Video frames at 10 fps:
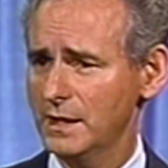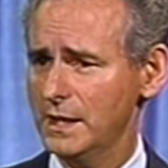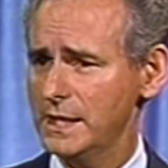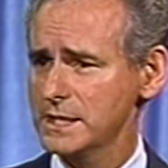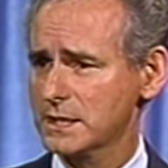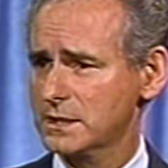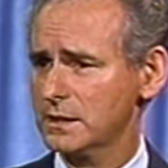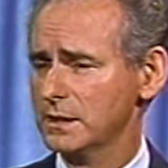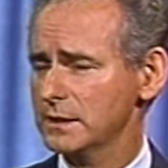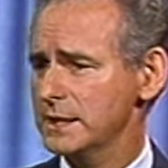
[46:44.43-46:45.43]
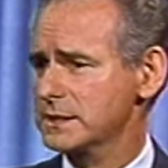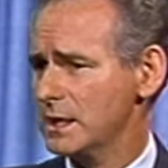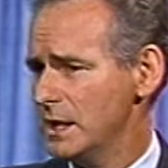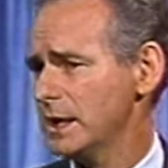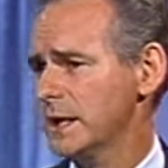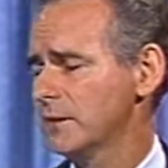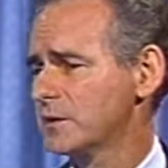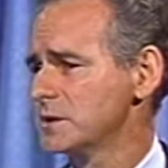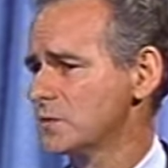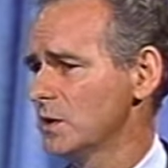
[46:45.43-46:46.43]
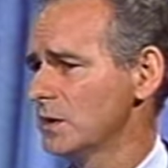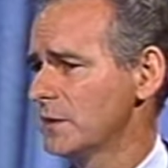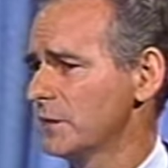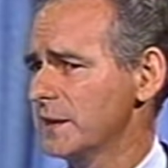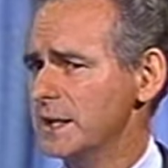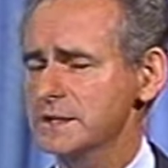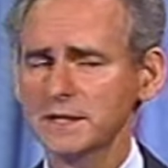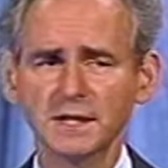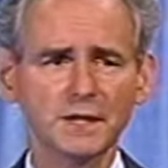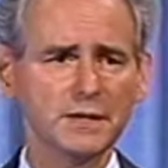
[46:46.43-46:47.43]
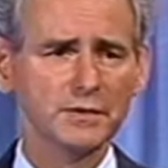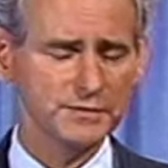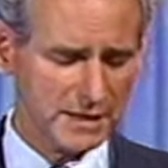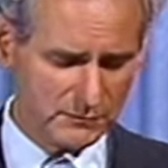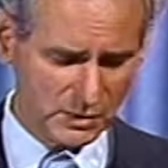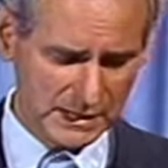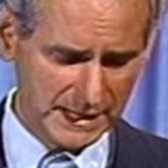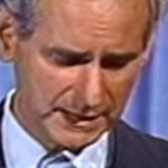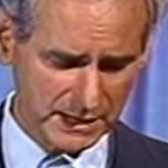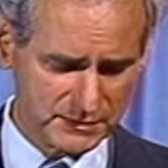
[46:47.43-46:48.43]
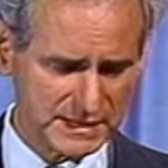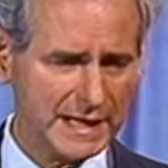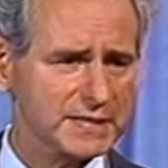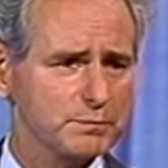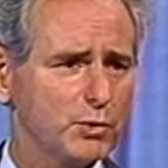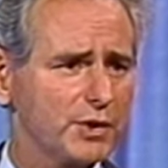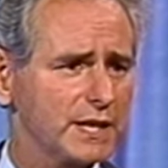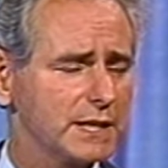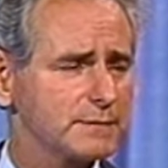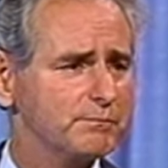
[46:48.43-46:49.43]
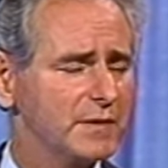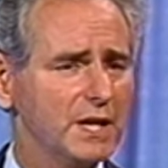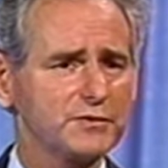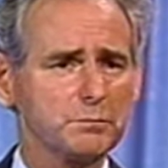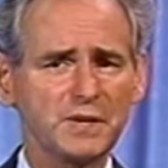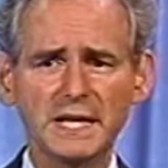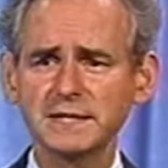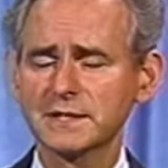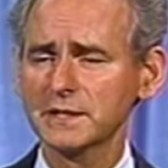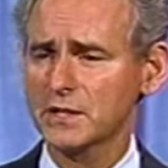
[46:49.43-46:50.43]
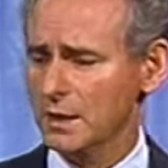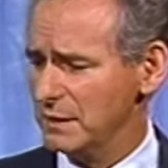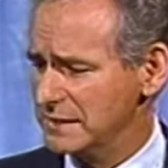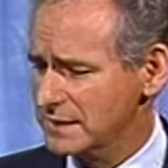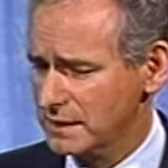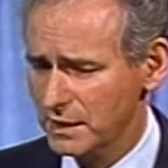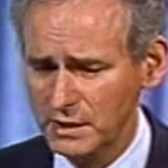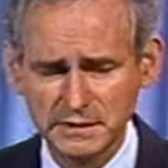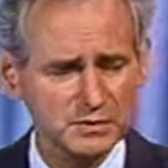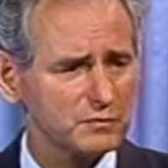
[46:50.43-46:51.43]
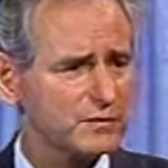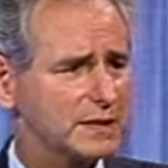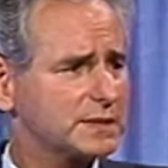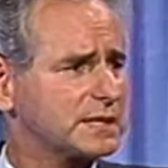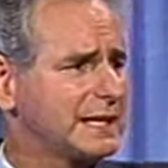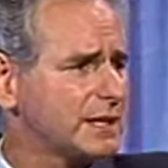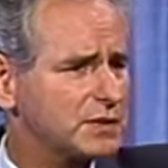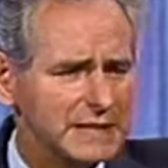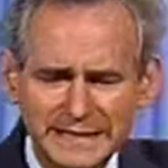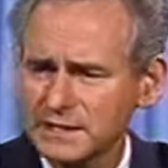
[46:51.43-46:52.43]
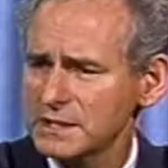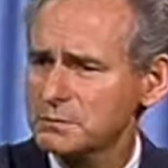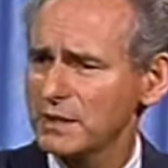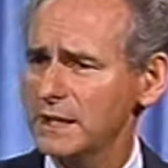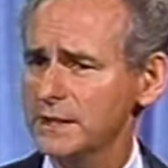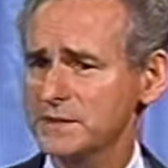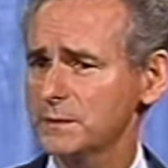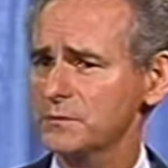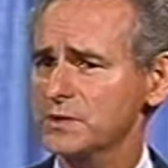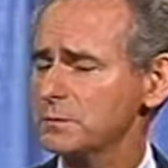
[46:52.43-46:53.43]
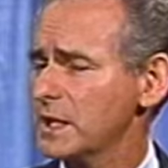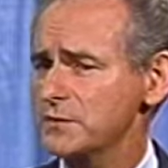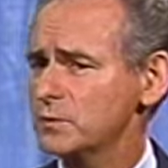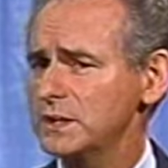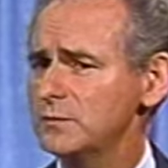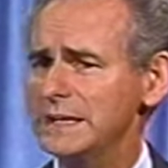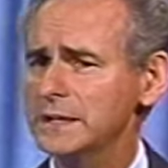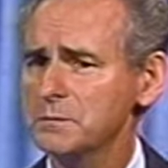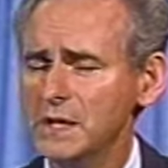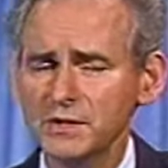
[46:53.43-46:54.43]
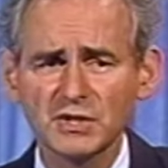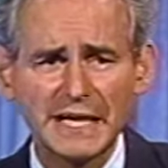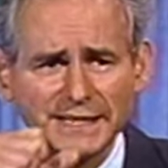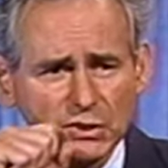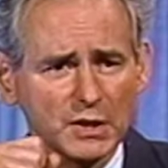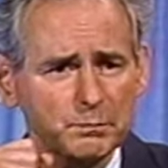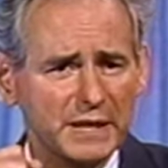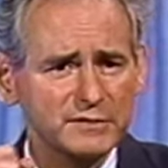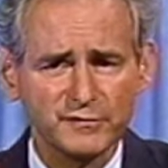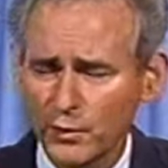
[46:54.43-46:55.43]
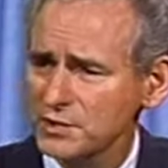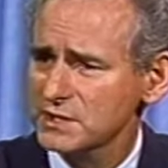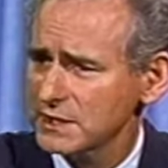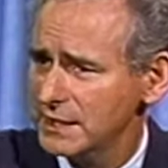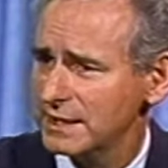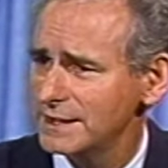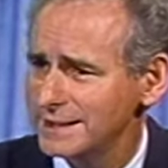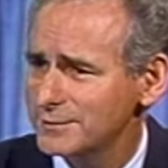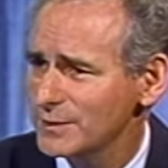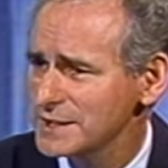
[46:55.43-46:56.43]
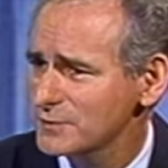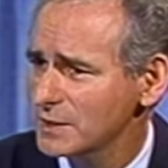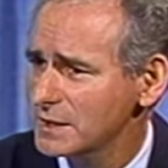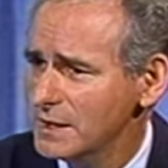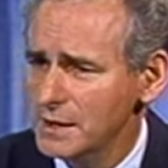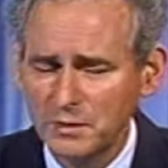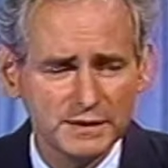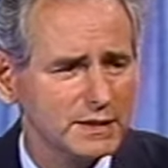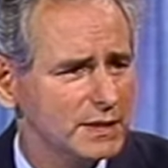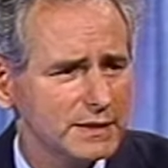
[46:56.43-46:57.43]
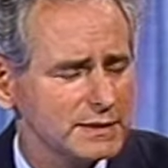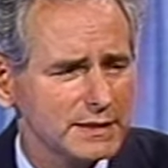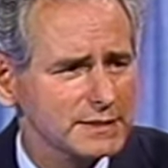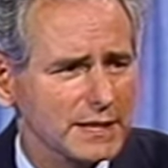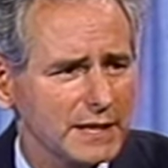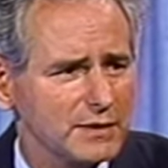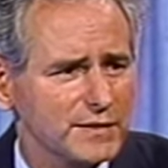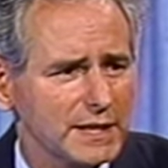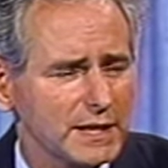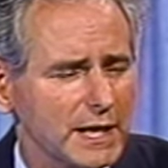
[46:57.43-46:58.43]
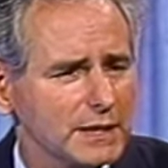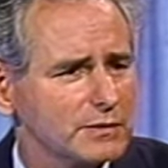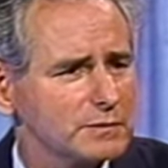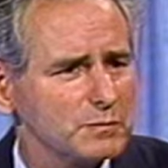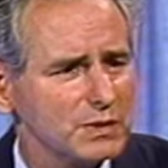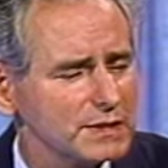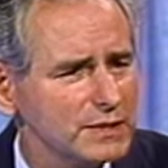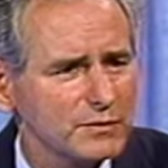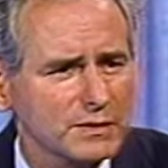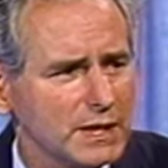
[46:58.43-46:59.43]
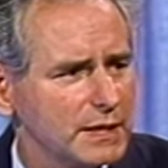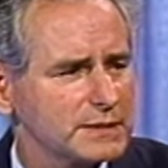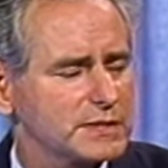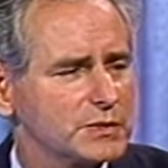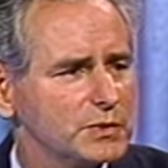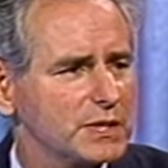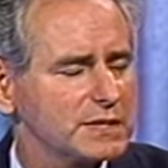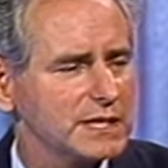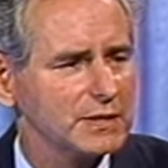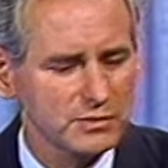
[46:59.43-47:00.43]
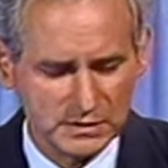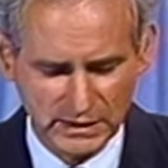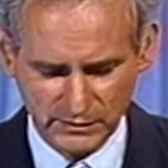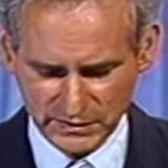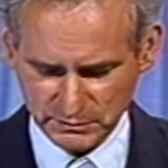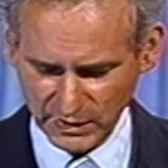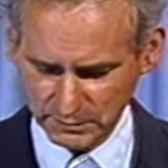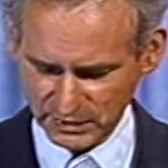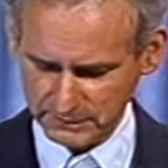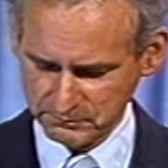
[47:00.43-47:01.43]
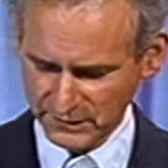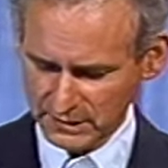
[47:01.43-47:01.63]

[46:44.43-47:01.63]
Hey, let God have control of your things. You'll never lack. I was exporting it. If the planes didn't come, I'd carry it to the village. Here, eat these bananas. Some, some guys wouldn't even eat them till I took a bite first and then they'd eat the rest of it. But th- this kind of thing, I couldn't believe it. God sure can take good care of his property.